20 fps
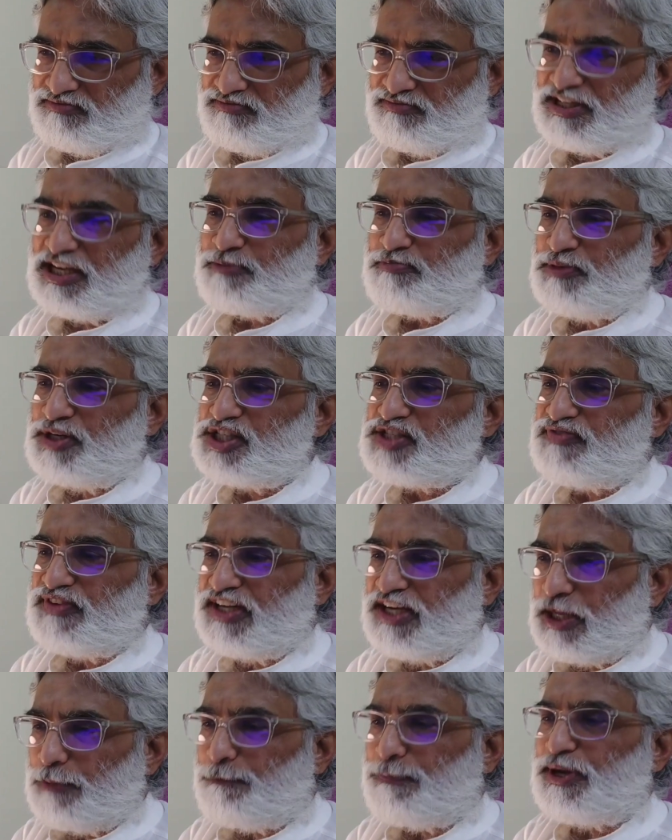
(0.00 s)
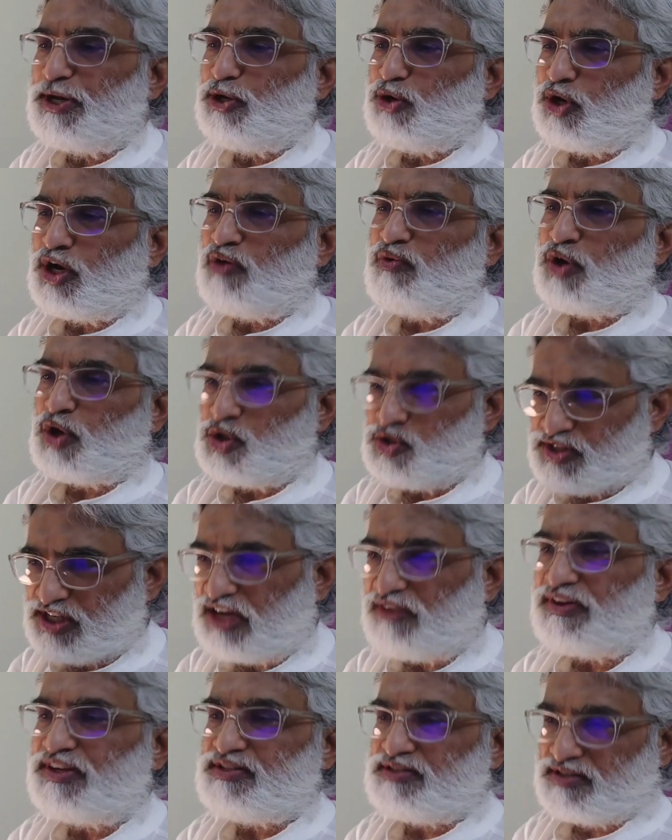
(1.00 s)
That means we depend on our own
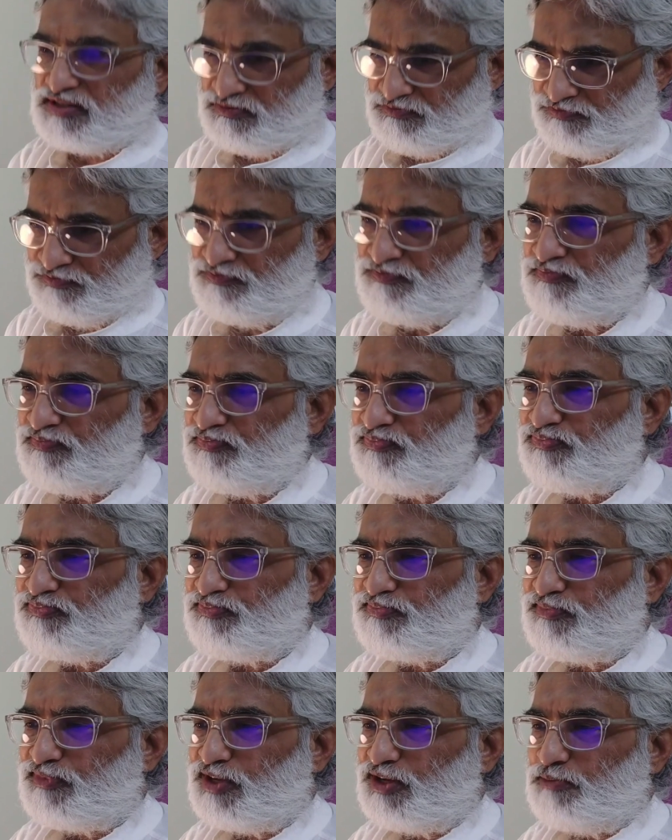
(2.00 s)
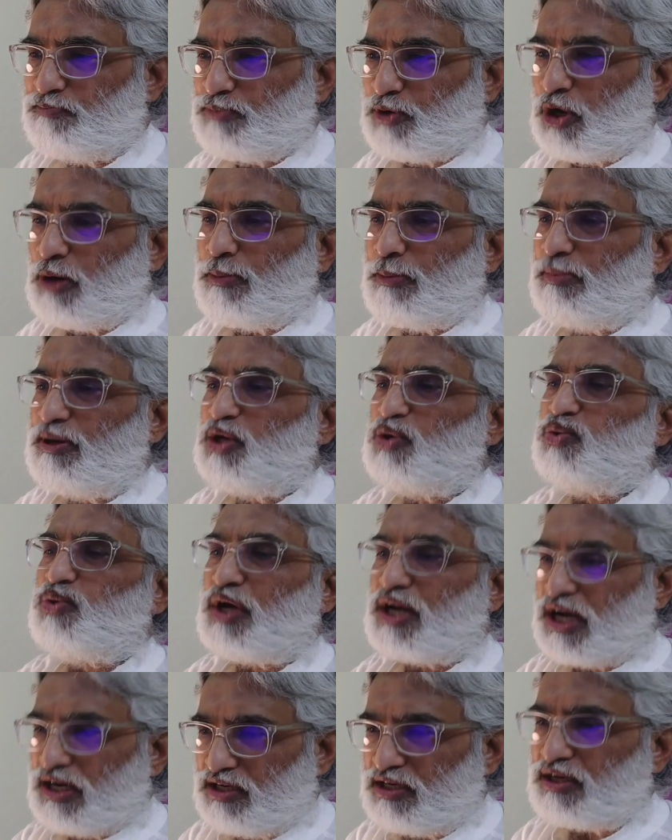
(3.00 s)
servants, probably who
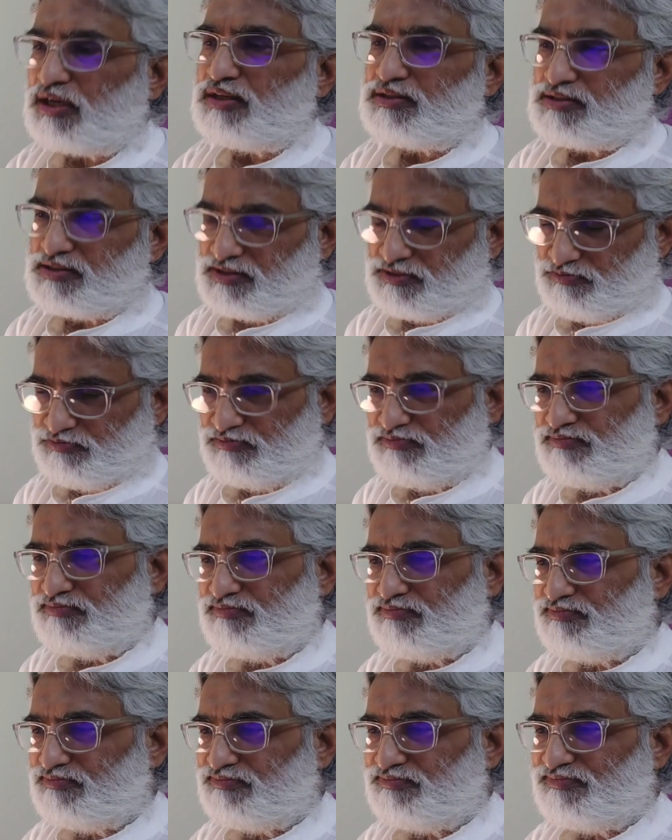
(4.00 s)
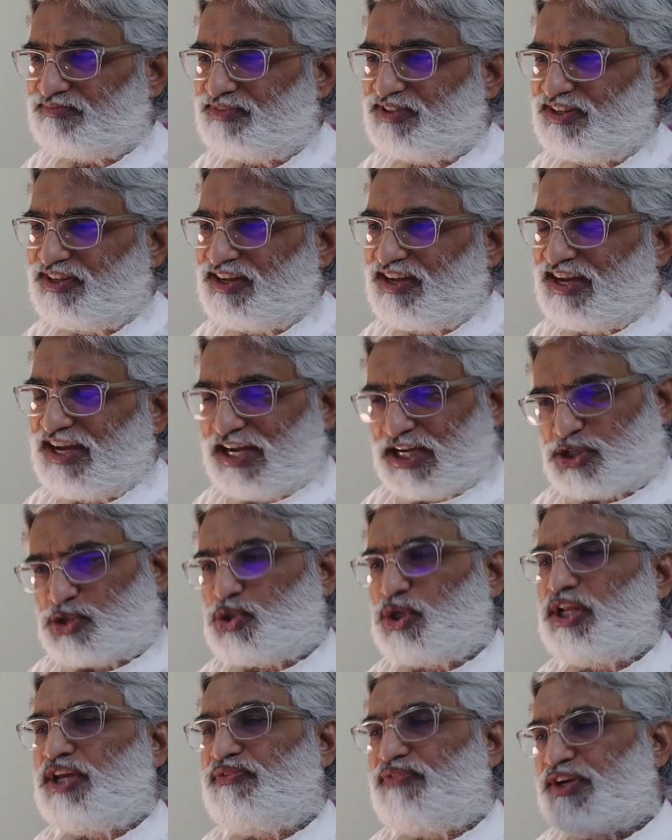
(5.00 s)
are under us.
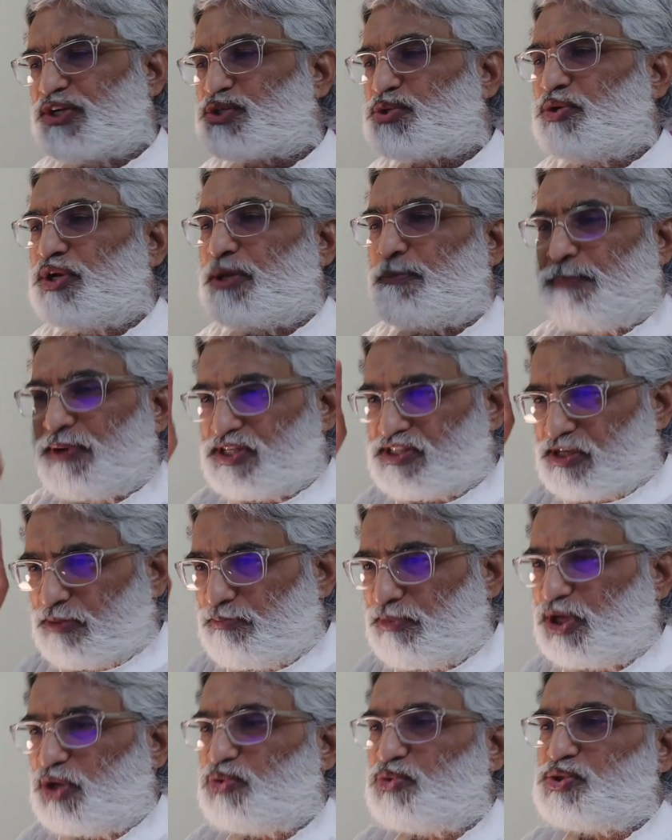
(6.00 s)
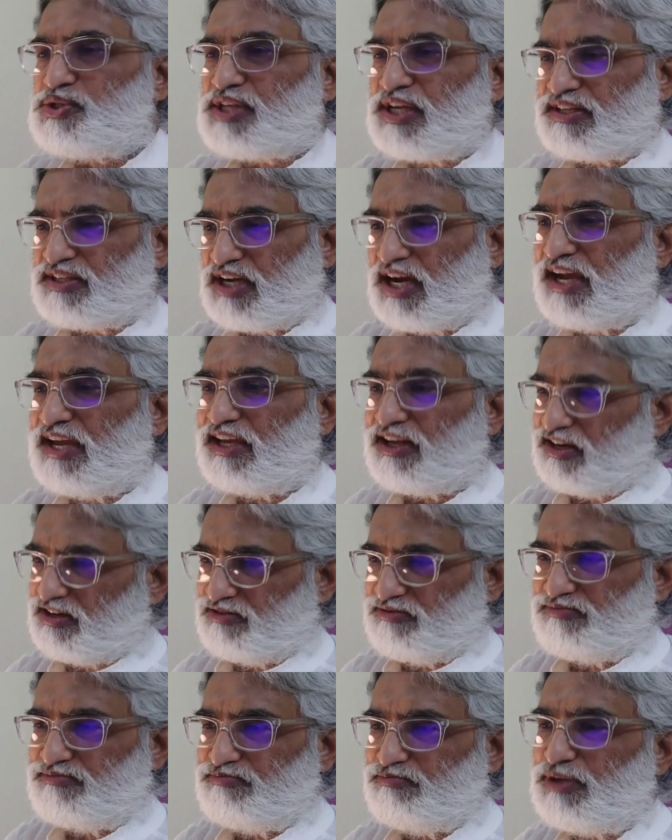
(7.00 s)
Actually, we should depend somebody who is at
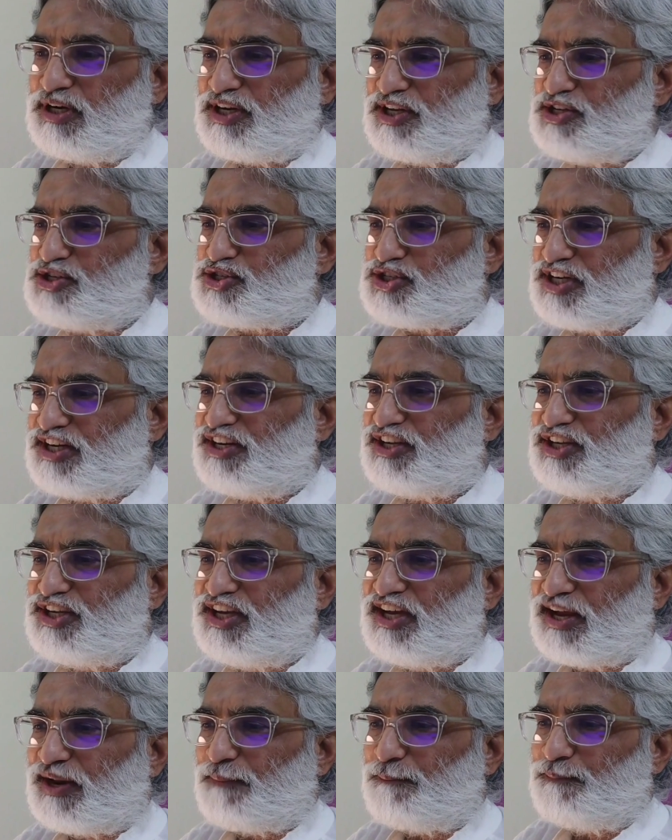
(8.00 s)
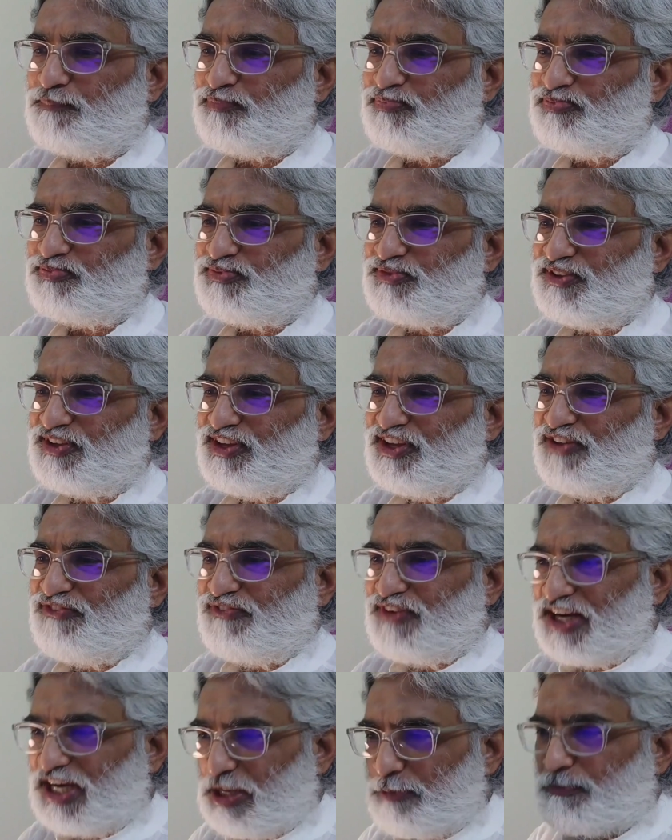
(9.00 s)
higher. But instead here,
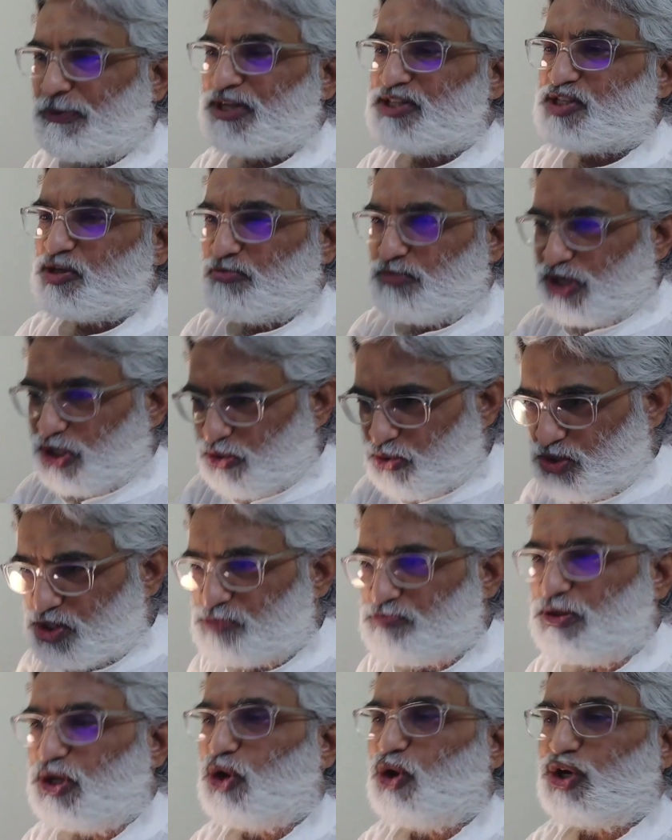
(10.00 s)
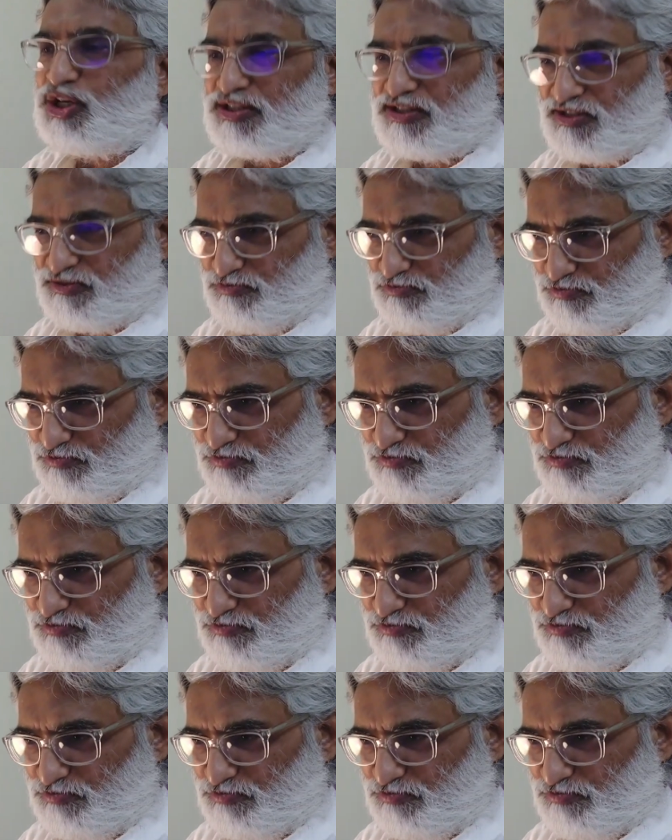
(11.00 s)
we depend somebody who is below us.